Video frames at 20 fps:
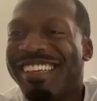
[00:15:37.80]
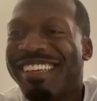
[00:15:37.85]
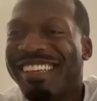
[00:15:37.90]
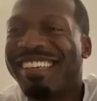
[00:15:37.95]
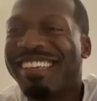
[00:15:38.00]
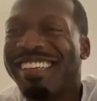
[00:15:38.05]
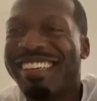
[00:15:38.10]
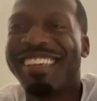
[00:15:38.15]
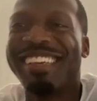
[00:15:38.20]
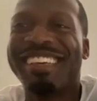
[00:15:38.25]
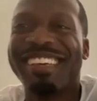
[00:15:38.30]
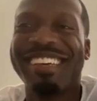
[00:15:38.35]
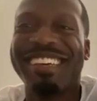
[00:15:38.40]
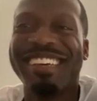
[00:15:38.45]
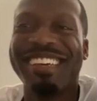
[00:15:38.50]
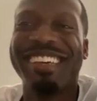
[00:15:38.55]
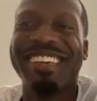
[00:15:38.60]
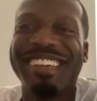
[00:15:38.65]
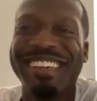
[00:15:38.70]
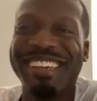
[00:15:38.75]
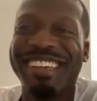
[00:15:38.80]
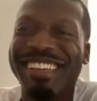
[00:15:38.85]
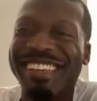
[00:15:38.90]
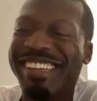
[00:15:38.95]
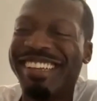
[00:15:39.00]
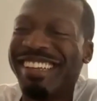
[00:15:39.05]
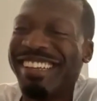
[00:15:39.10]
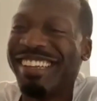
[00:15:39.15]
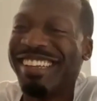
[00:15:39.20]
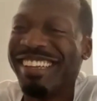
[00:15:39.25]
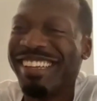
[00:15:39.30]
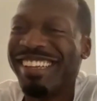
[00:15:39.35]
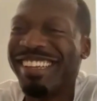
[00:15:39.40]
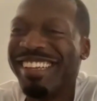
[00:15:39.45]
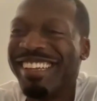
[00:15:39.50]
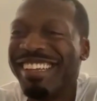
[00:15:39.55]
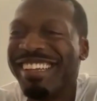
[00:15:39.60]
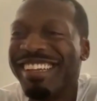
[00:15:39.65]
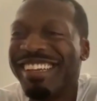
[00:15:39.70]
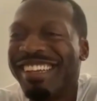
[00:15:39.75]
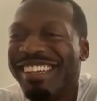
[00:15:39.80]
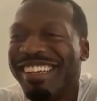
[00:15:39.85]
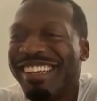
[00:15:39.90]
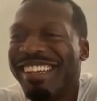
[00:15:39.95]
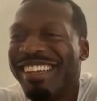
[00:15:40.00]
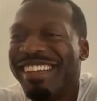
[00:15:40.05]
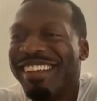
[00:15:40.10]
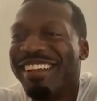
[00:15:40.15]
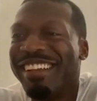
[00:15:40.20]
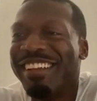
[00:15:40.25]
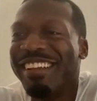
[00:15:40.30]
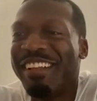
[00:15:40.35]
I remember how them days were. But now, man,